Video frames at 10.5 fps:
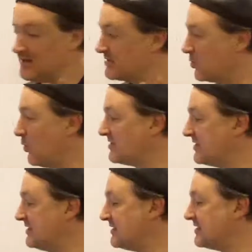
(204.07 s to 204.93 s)
So what's the
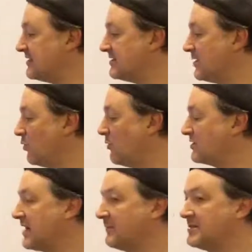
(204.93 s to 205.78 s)
distance? One more
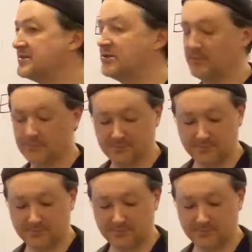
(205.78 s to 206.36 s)
time, listen to it.